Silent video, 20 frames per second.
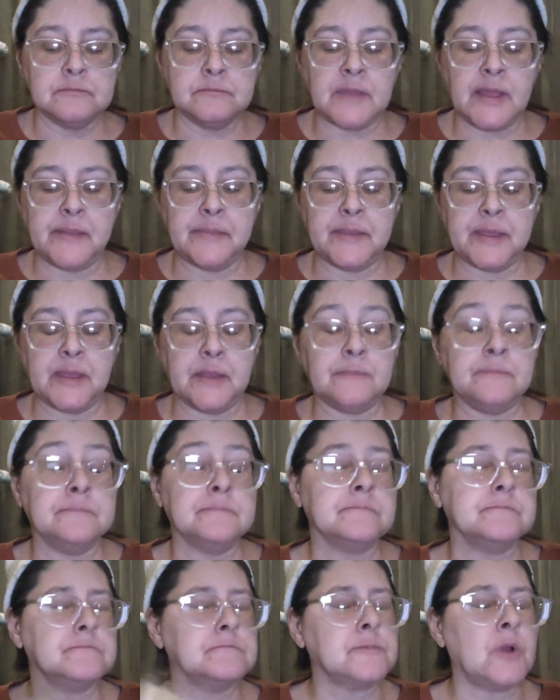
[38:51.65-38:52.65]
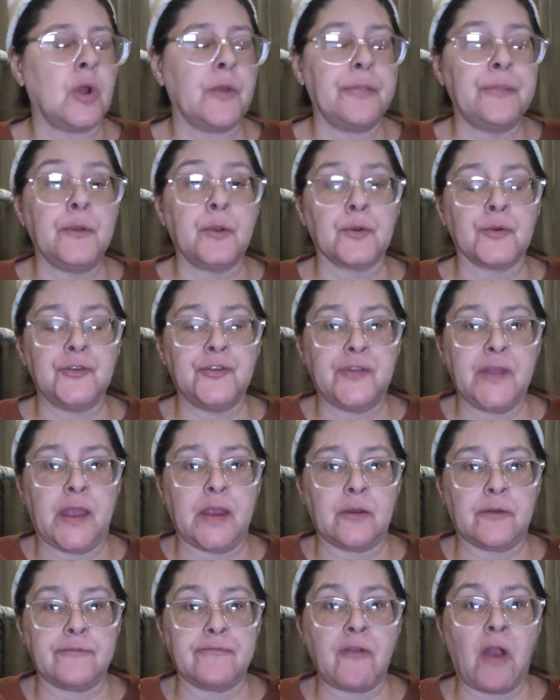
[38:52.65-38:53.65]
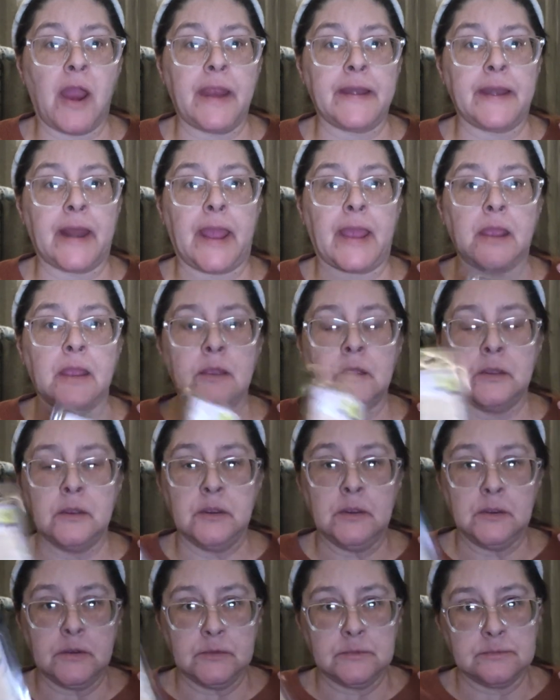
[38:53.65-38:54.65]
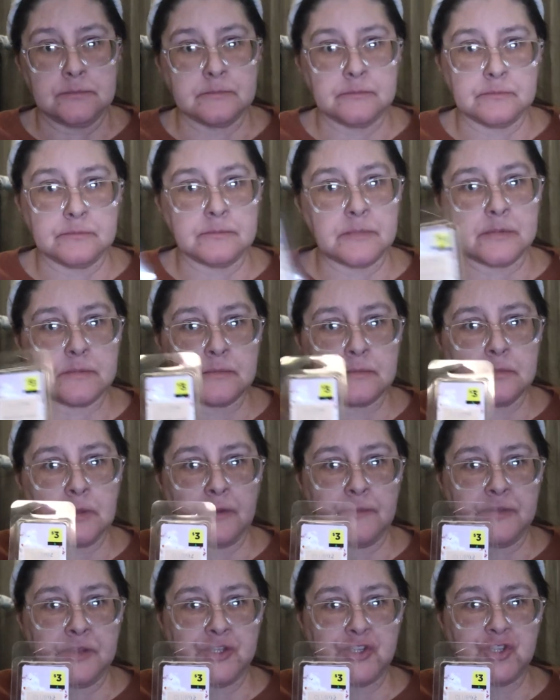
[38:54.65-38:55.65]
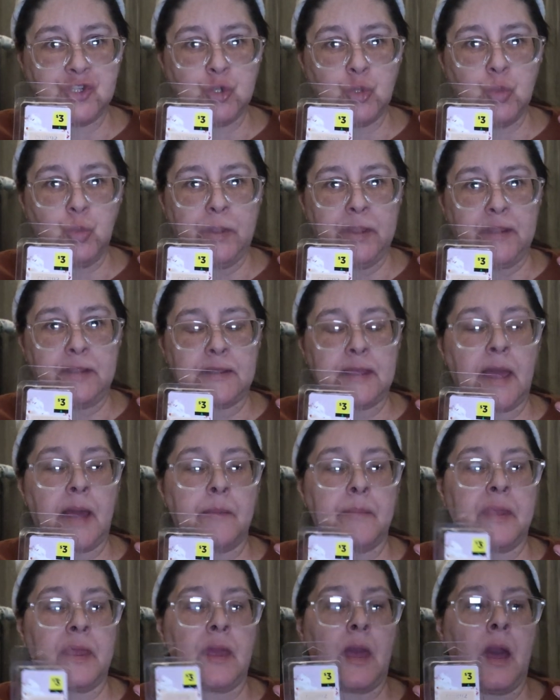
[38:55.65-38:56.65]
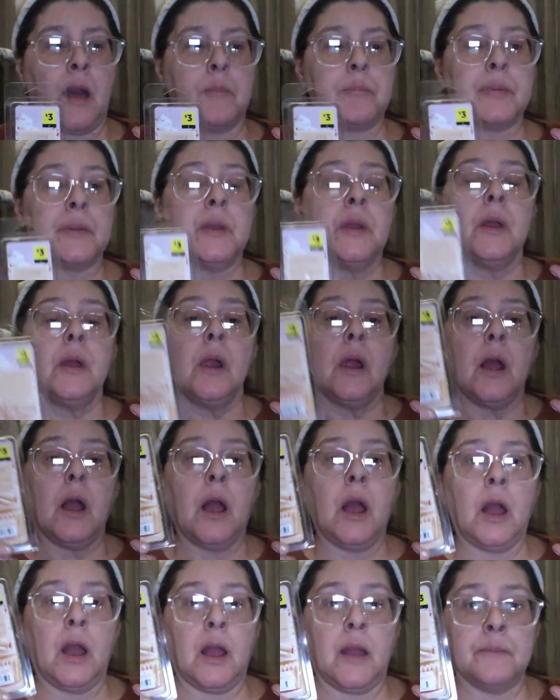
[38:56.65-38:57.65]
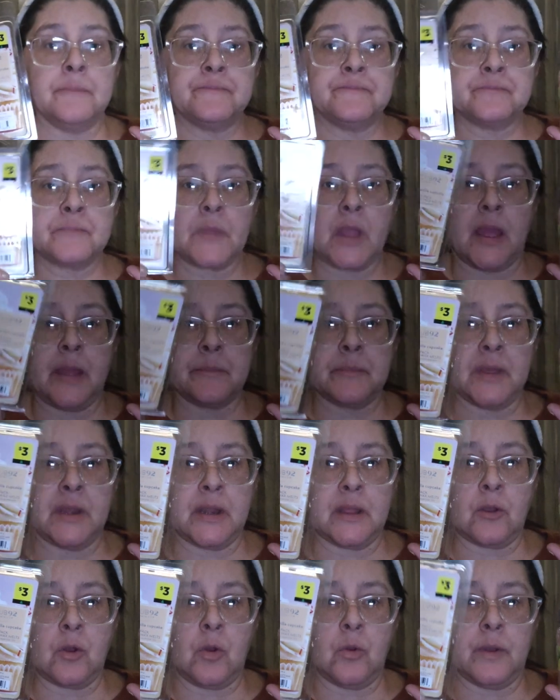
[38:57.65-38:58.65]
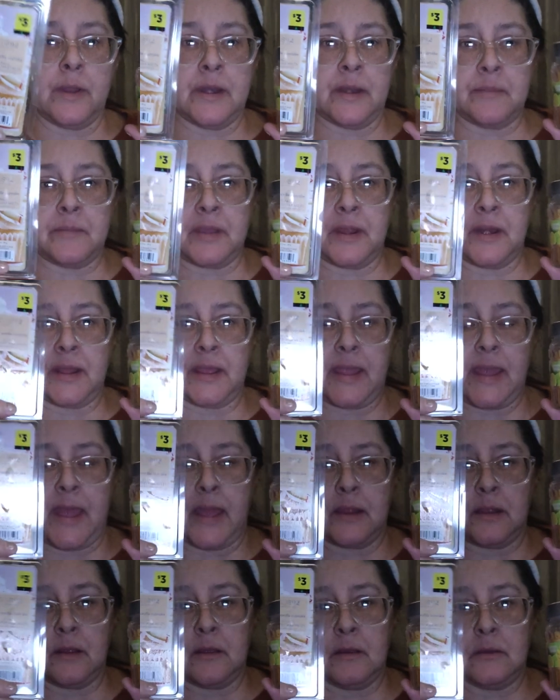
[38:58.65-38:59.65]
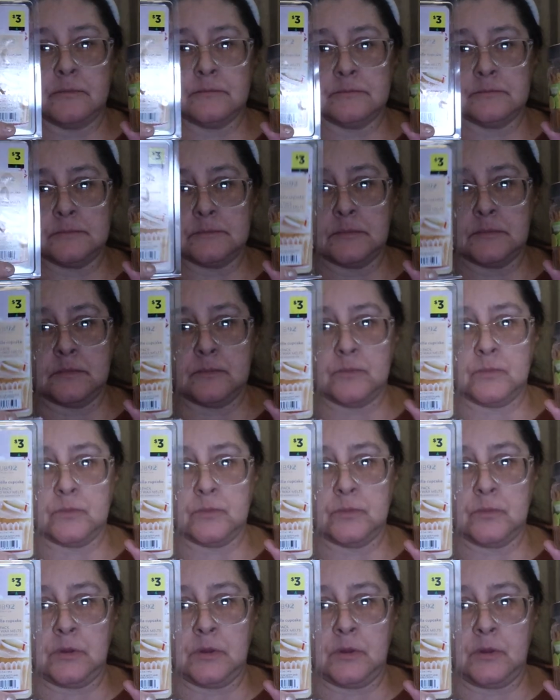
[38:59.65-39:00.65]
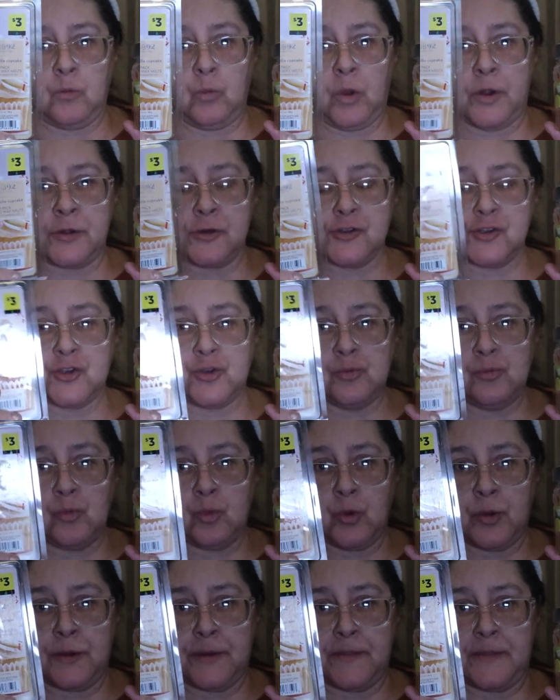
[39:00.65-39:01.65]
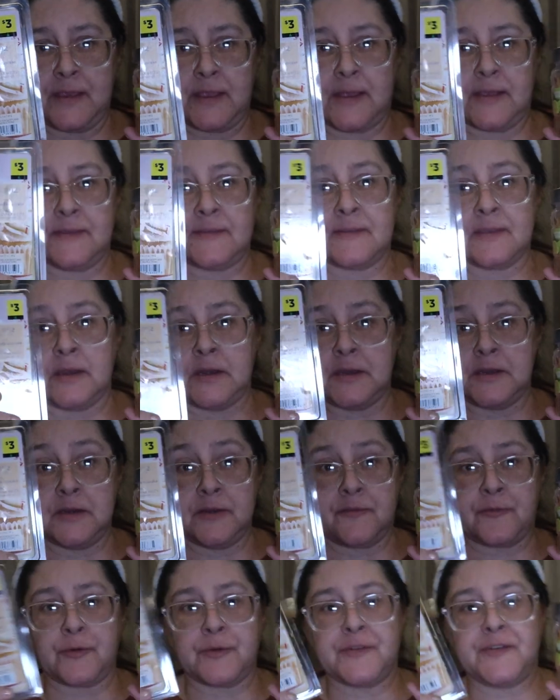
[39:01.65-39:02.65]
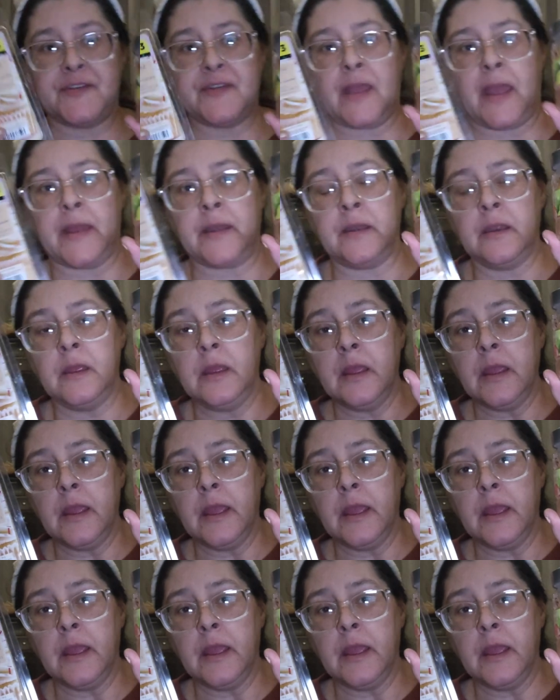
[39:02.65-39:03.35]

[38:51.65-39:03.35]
Maybe on Thursday or Friday of this new week coming up. I'm going to go and I'm going to get one or two more of these in a different scent